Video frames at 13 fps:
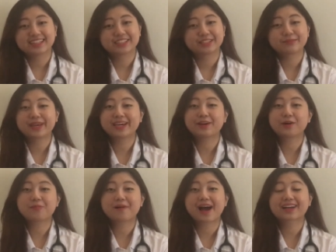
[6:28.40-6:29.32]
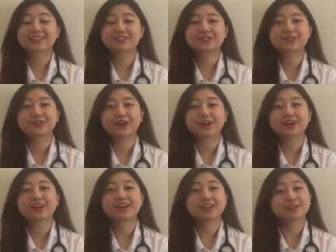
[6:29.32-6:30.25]
she may go back to
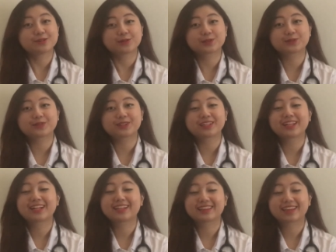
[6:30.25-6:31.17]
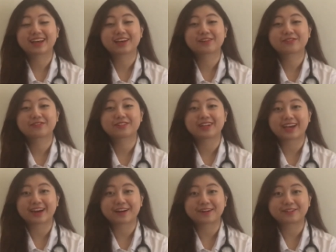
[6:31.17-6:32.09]
her usual life
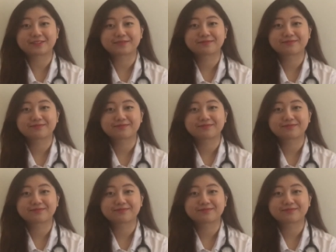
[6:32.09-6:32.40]
now.